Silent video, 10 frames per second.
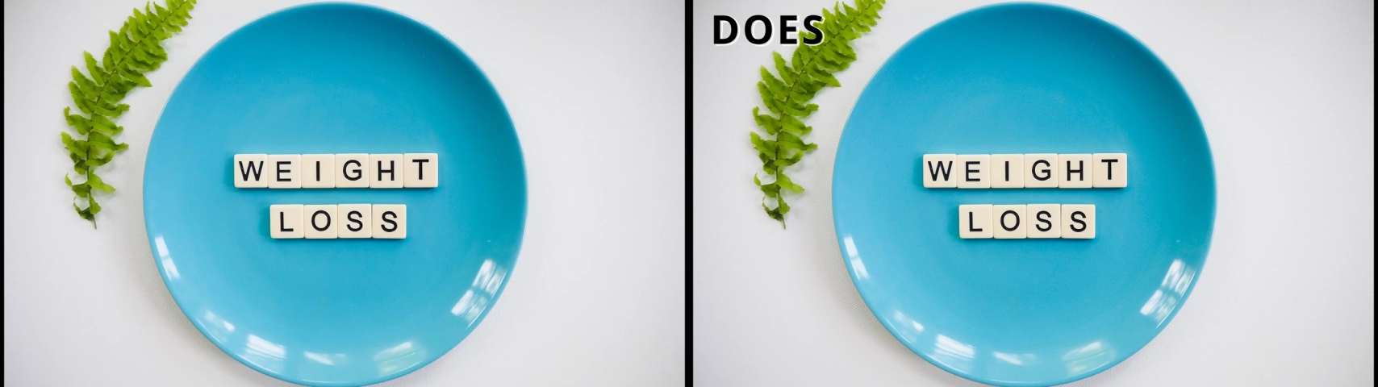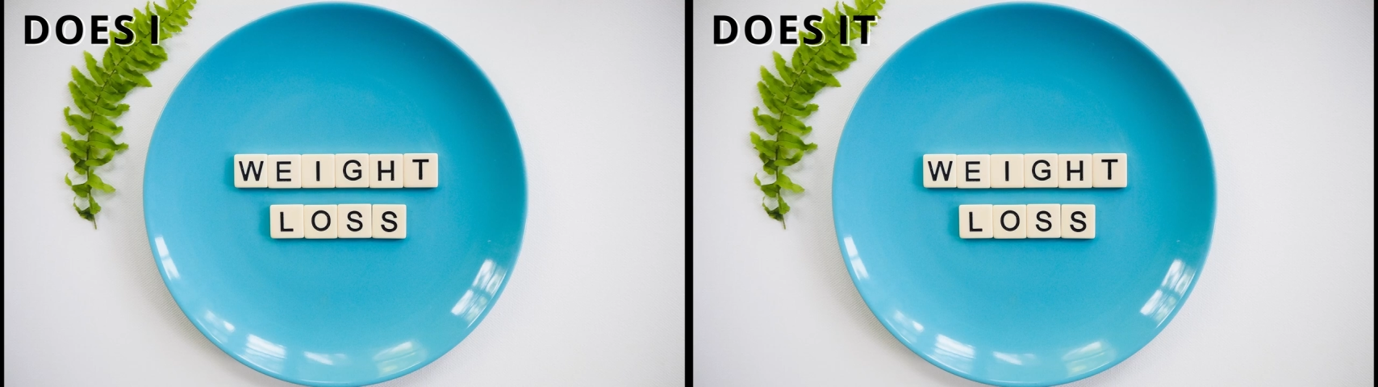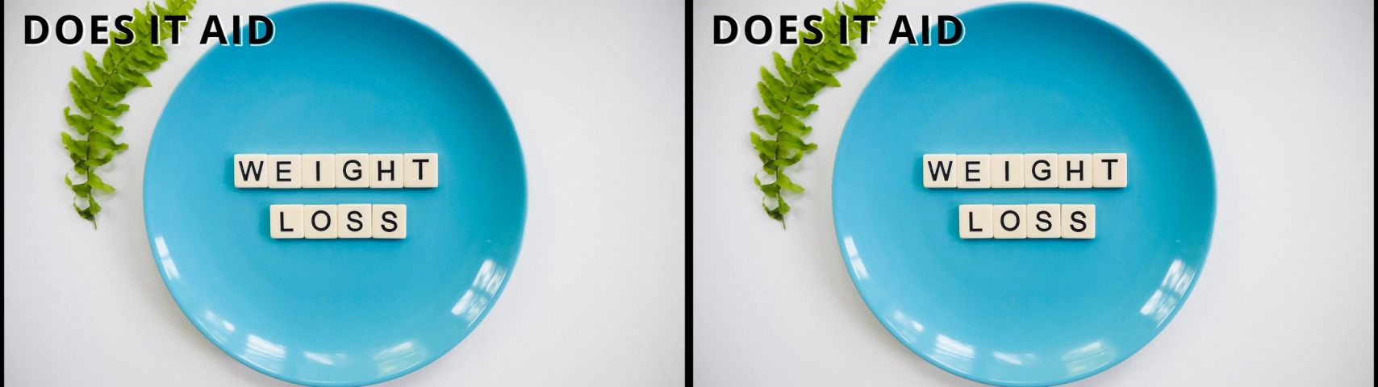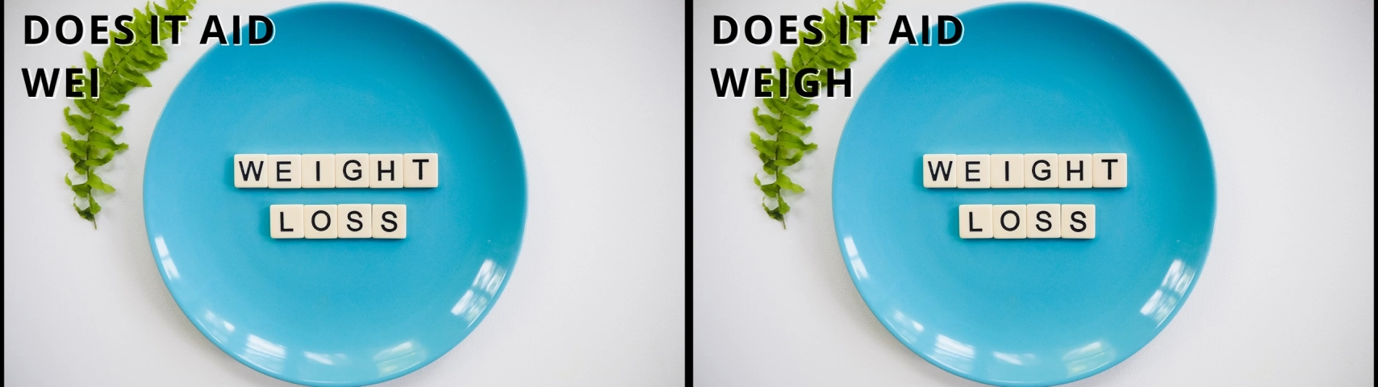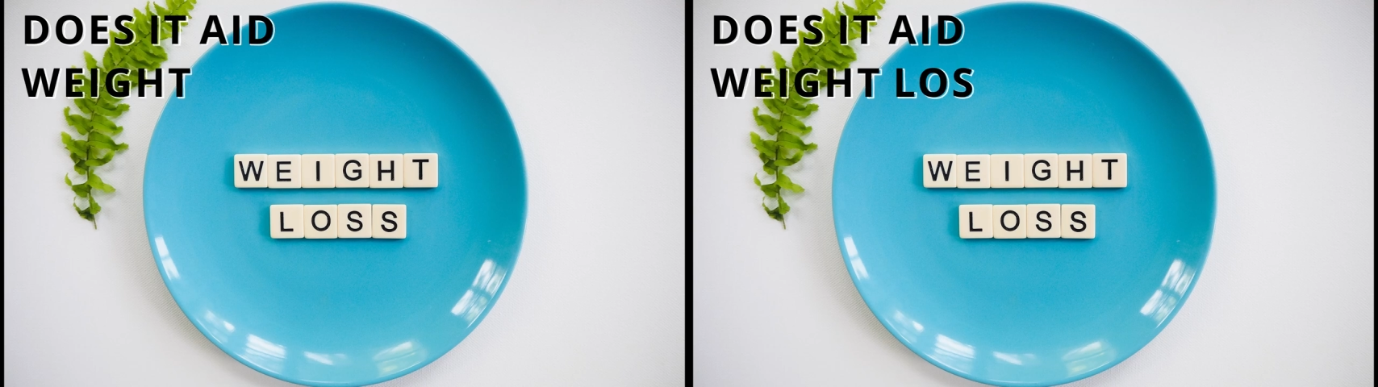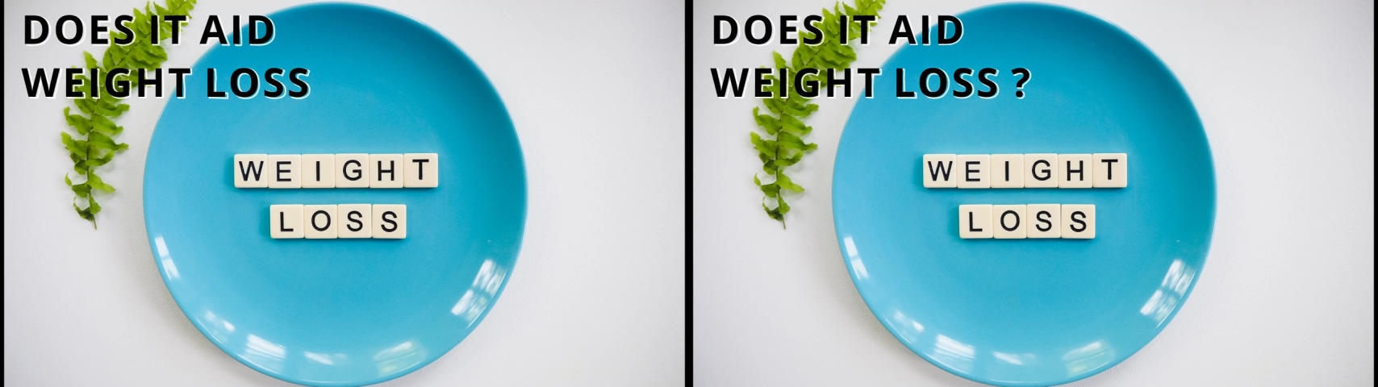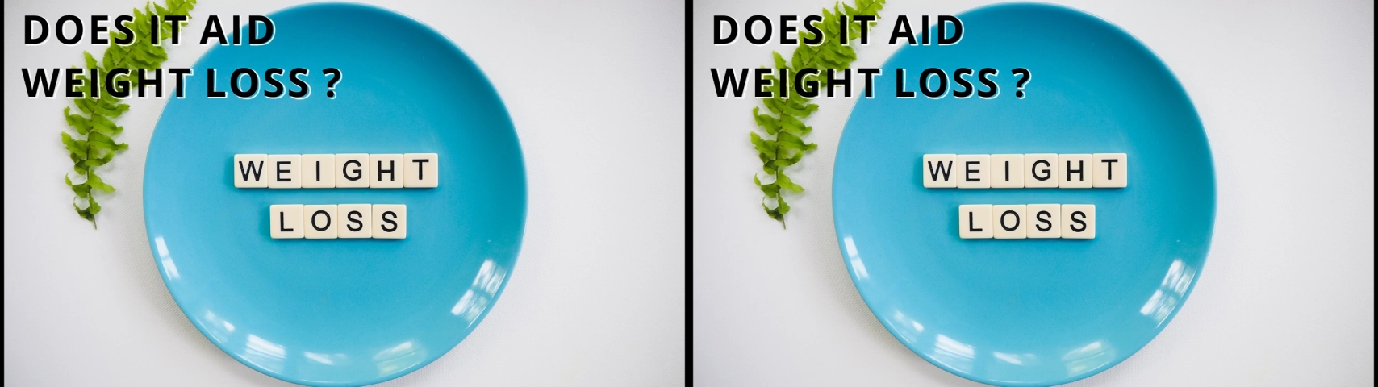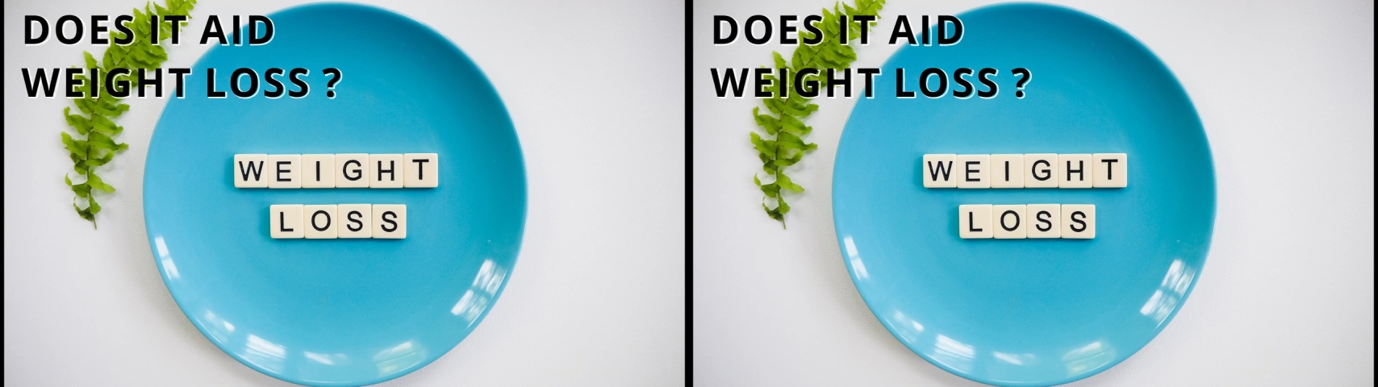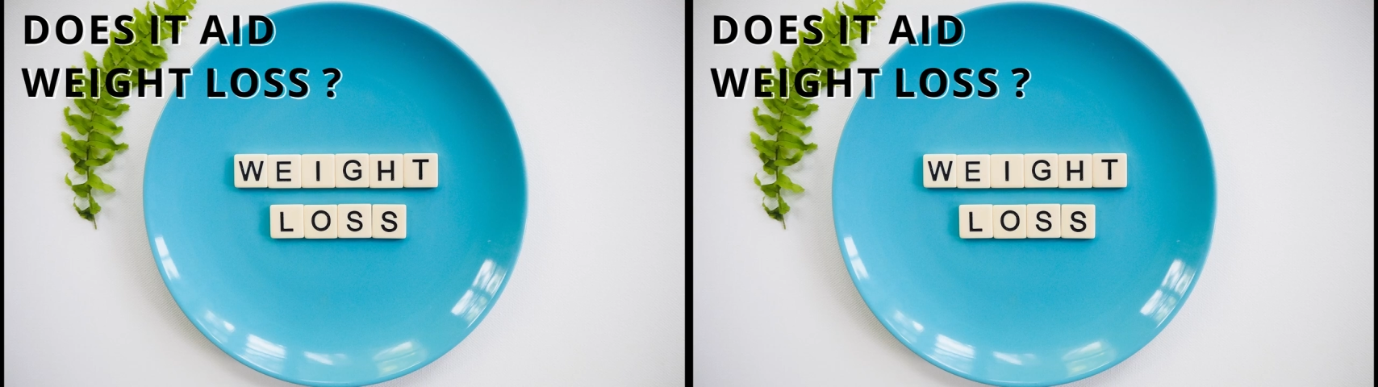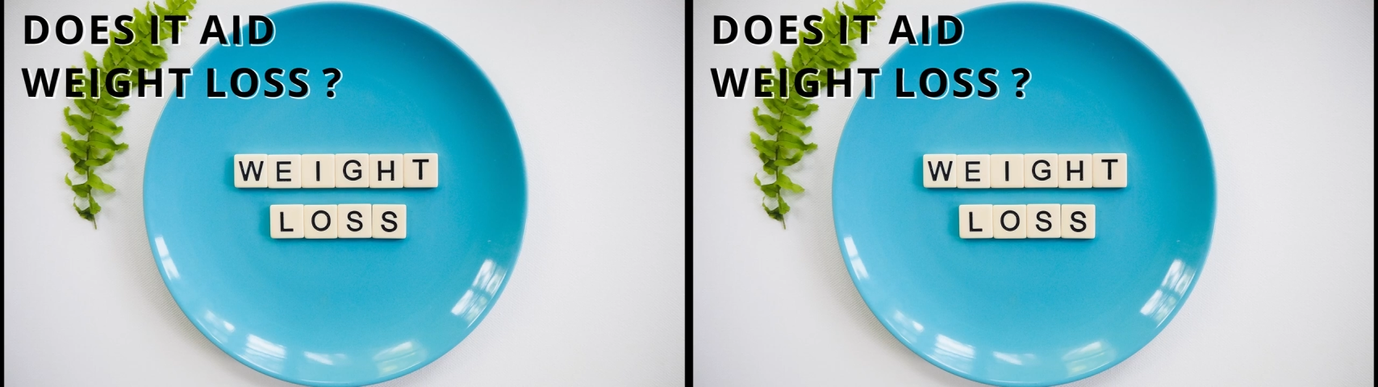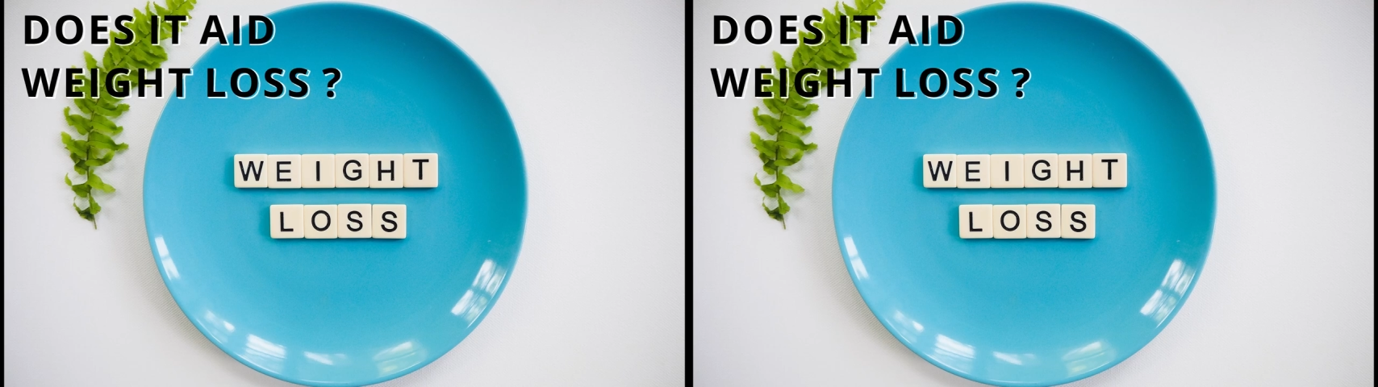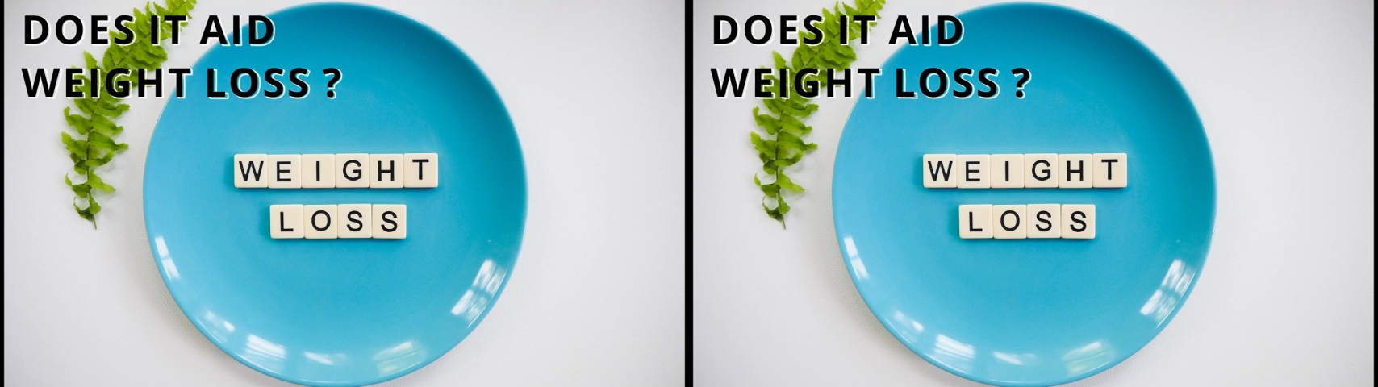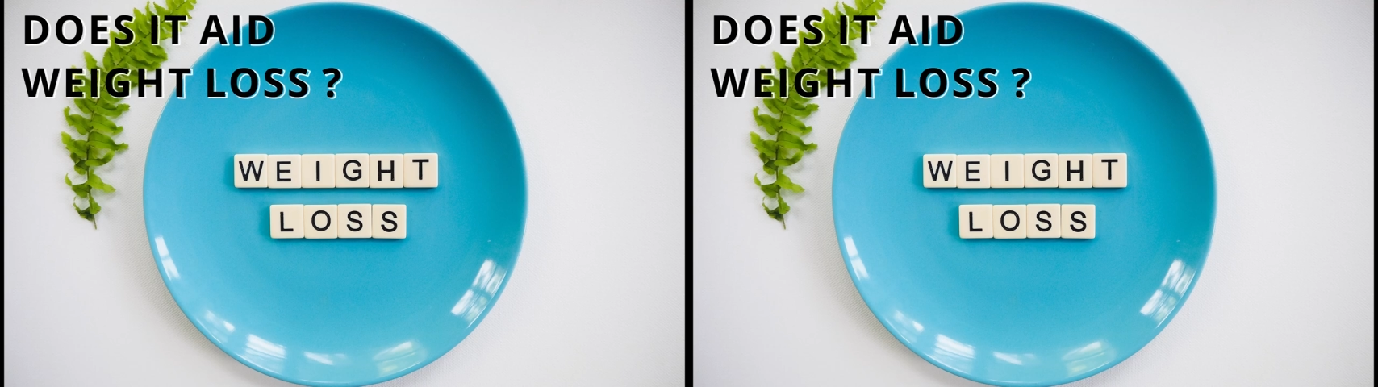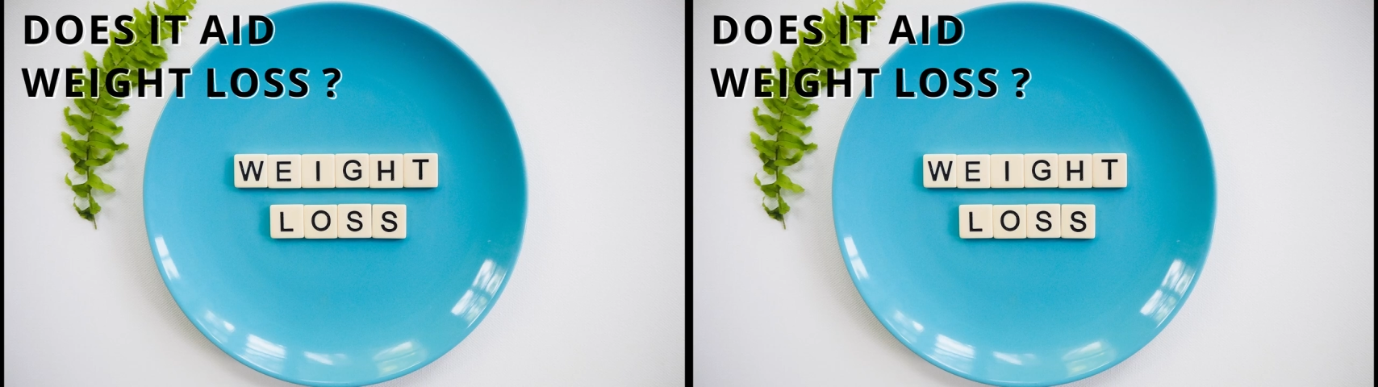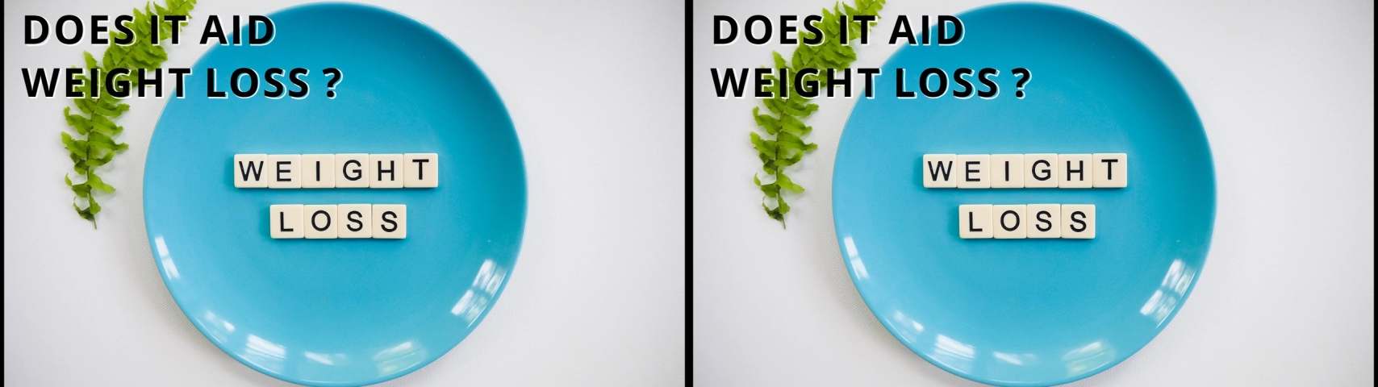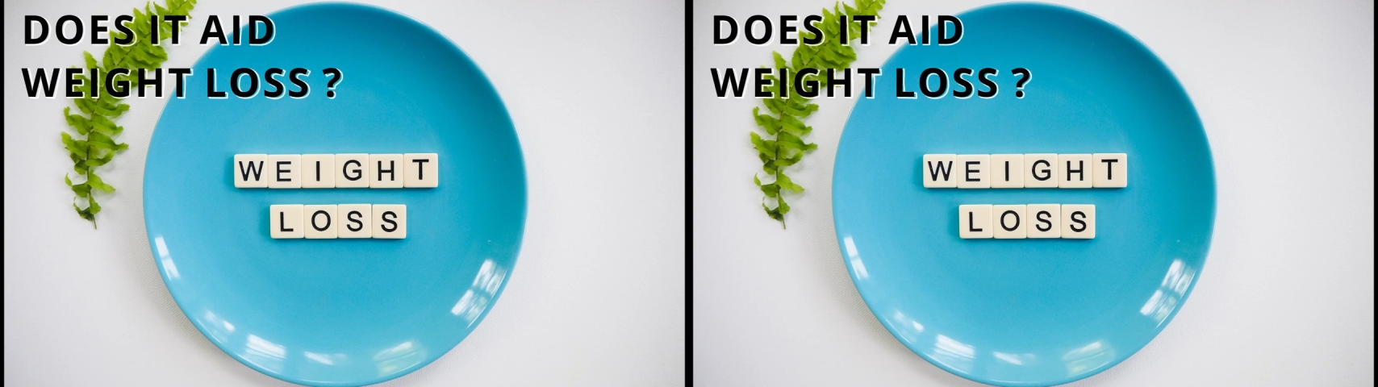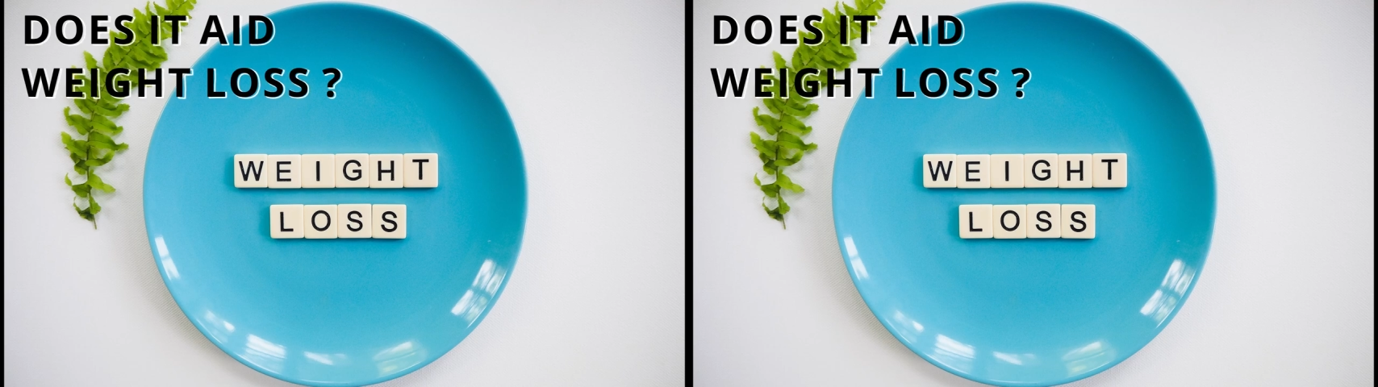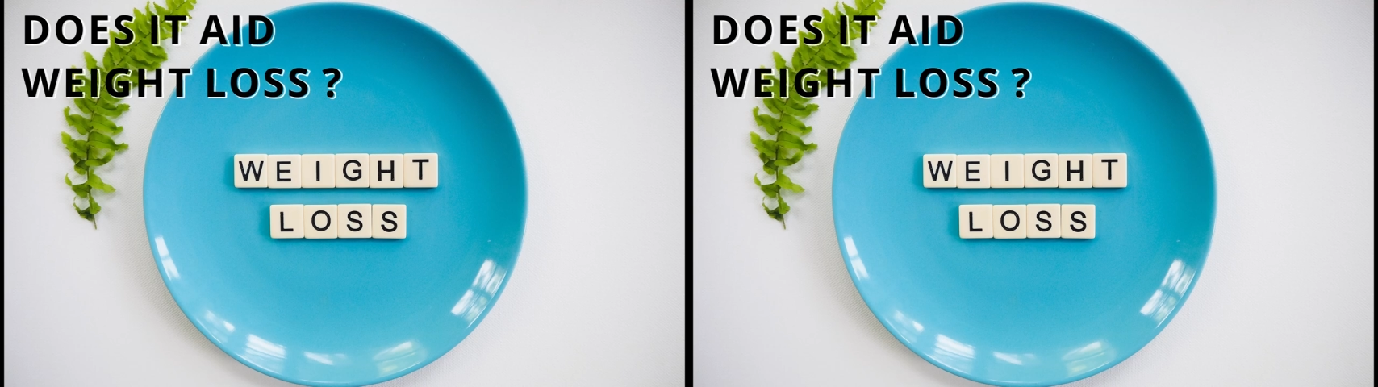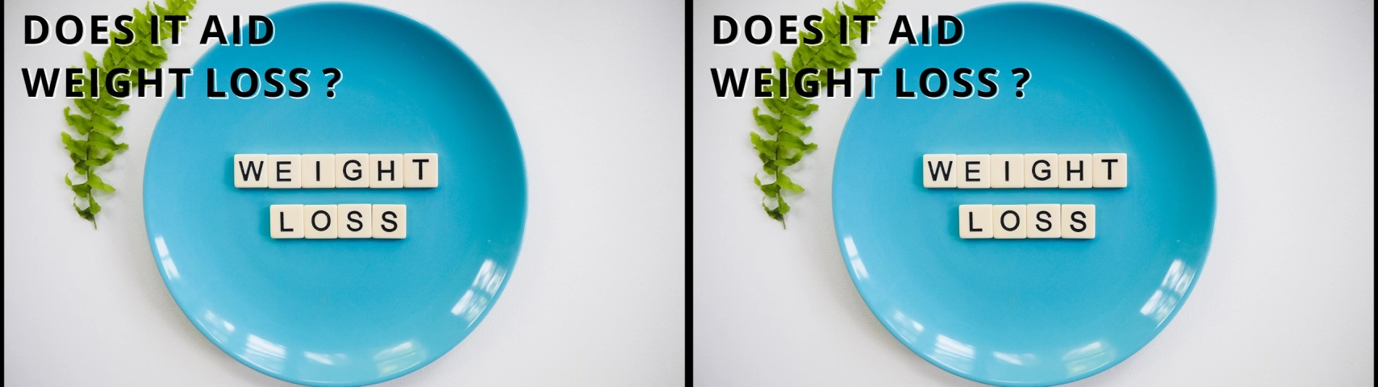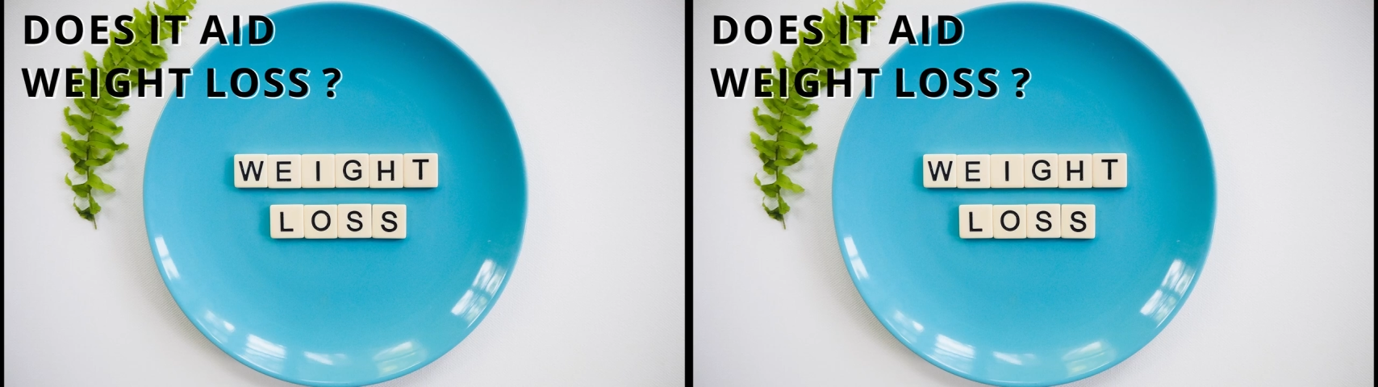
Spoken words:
[unreadable: no face in view]